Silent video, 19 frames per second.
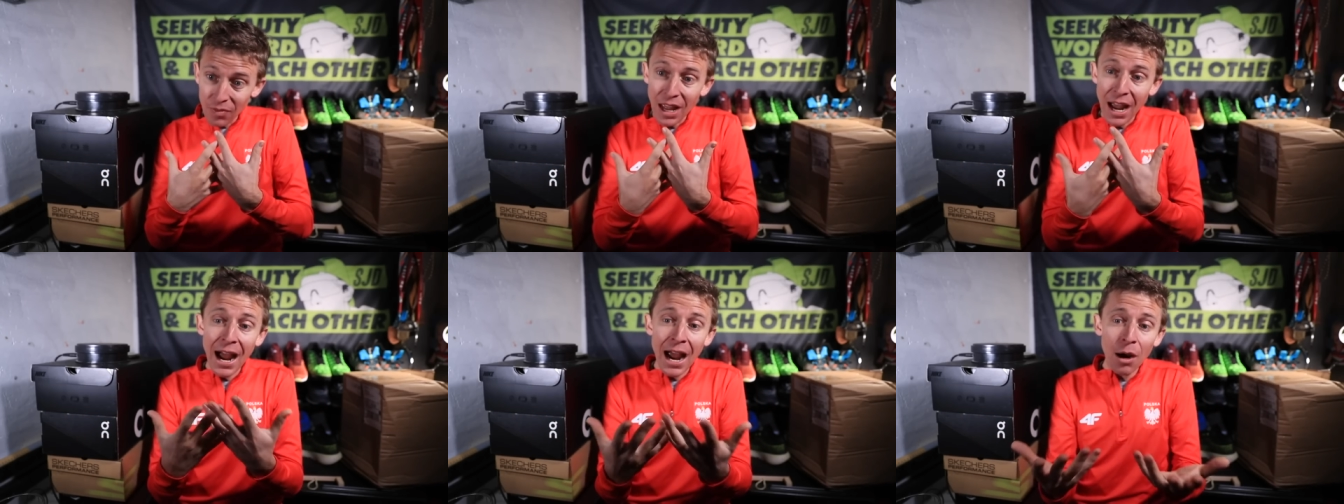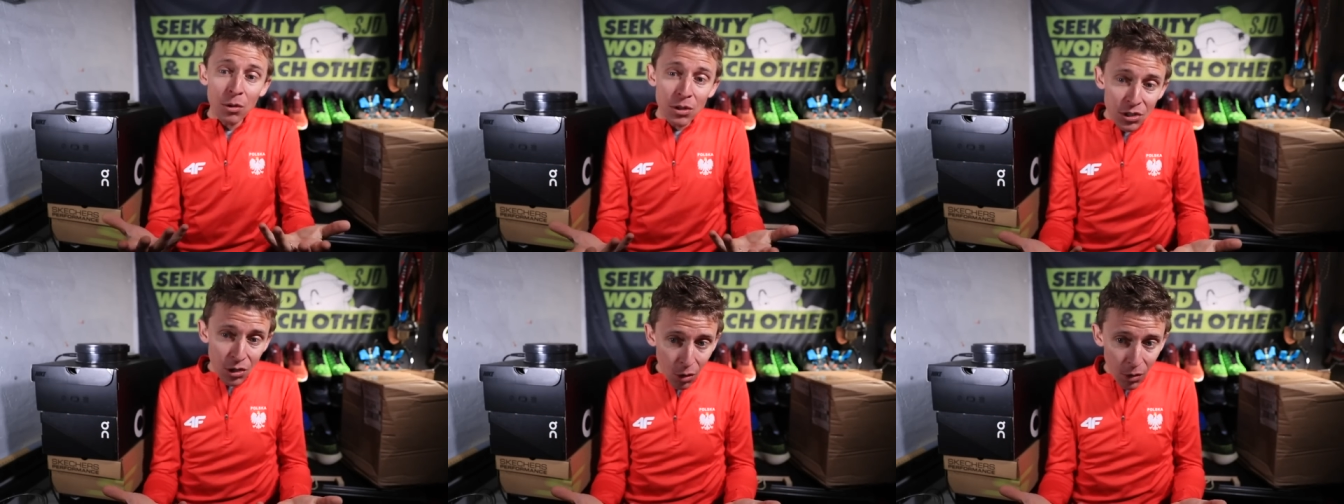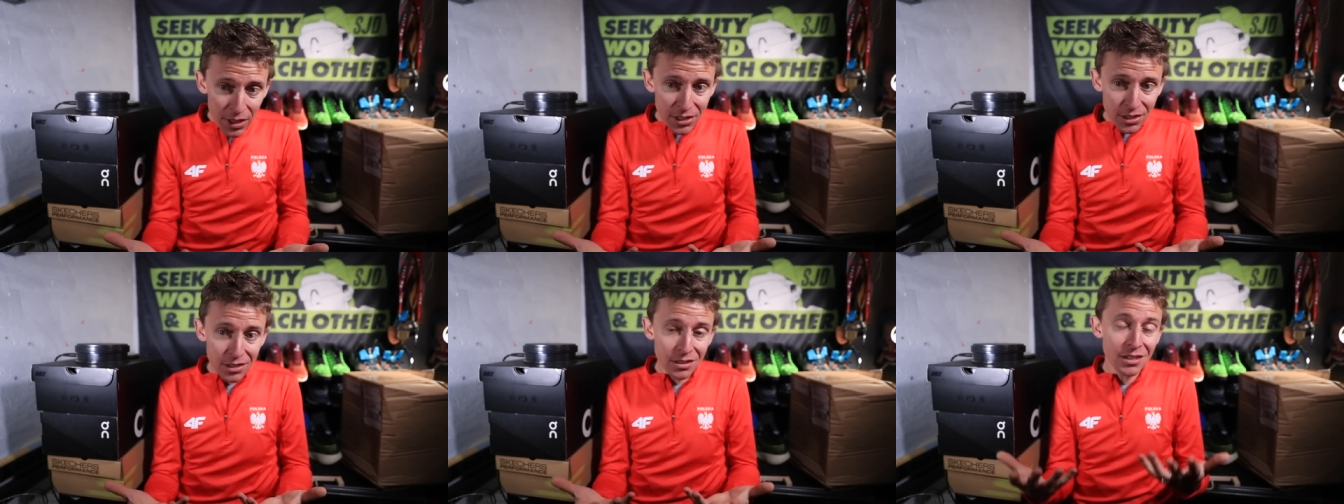I was
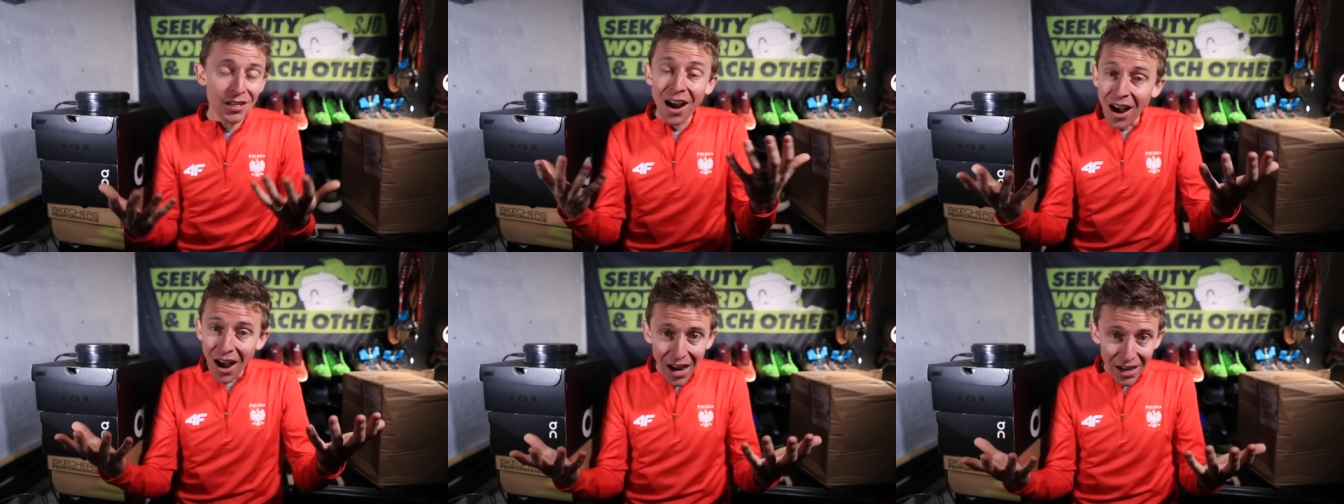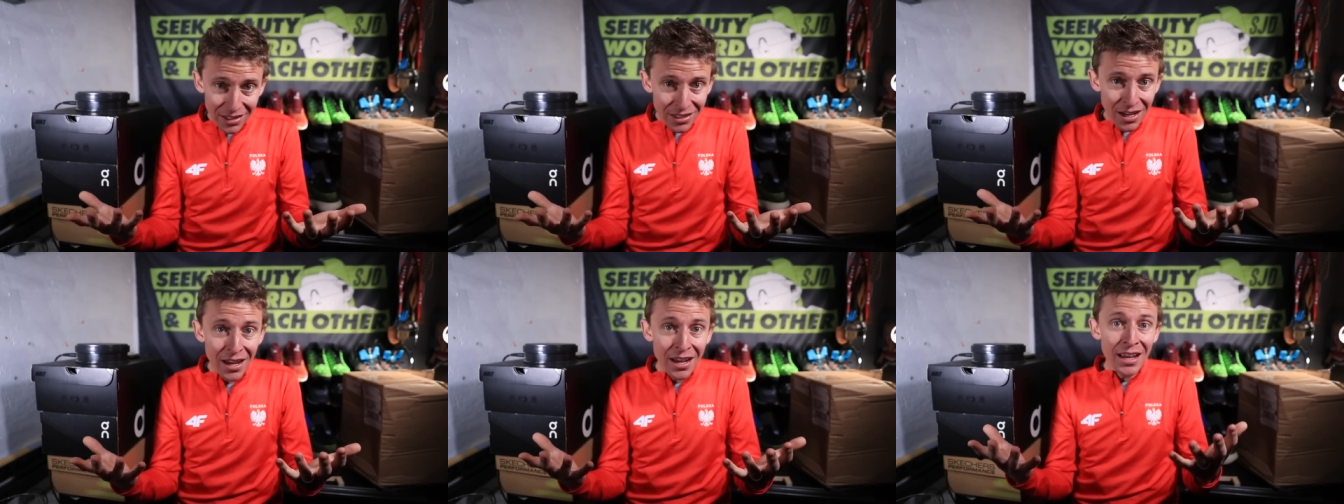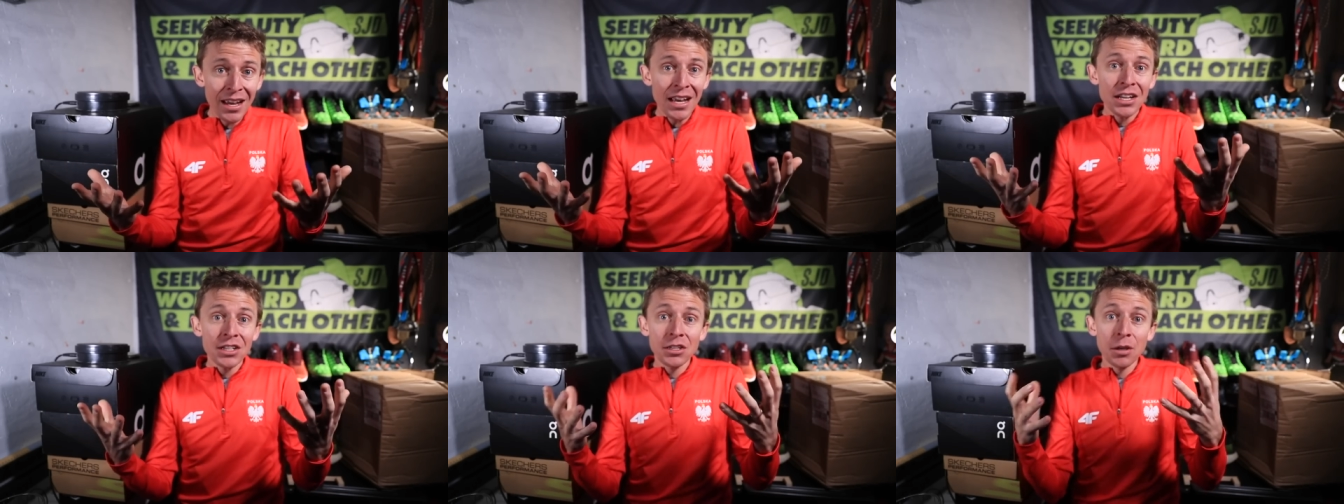always taught
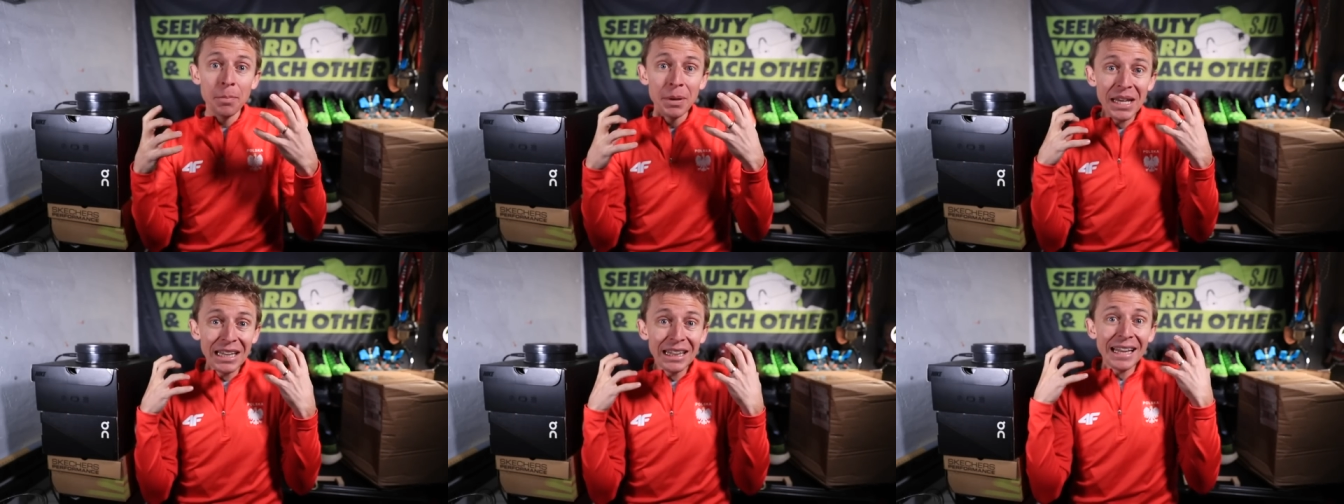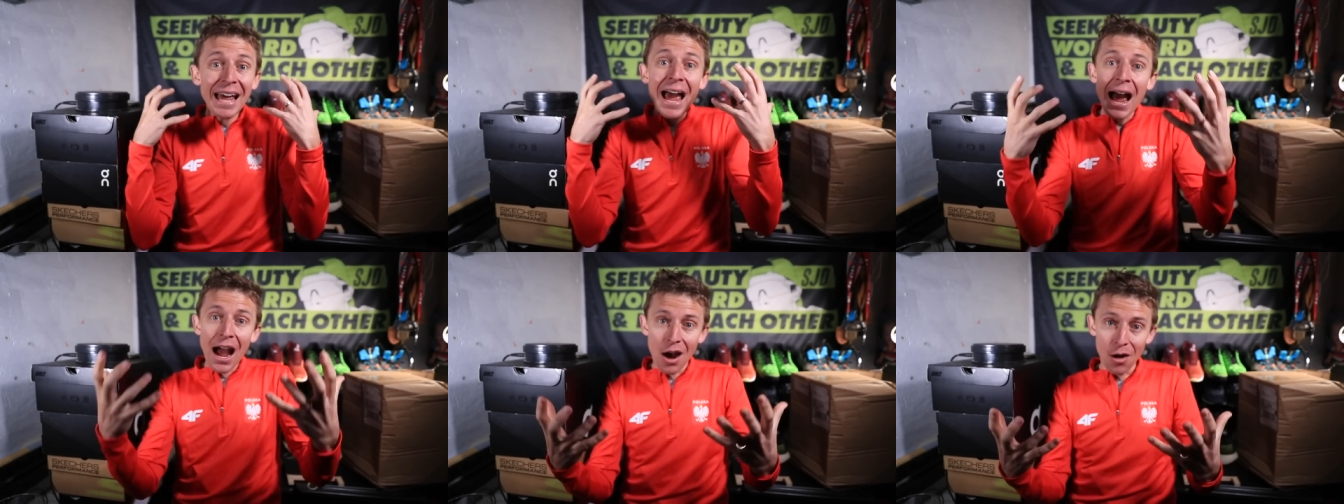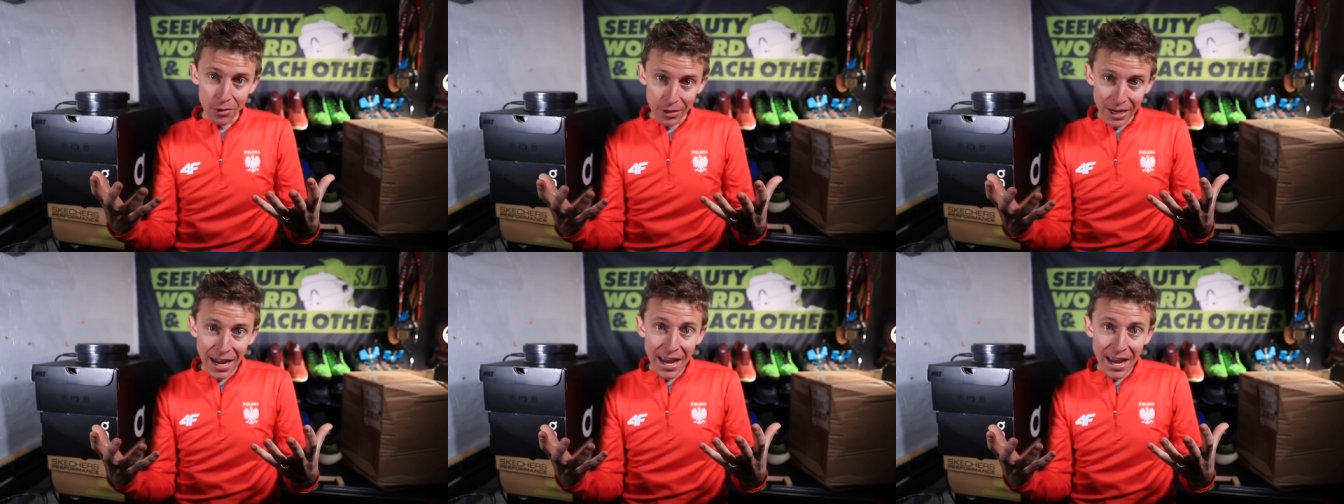to be loud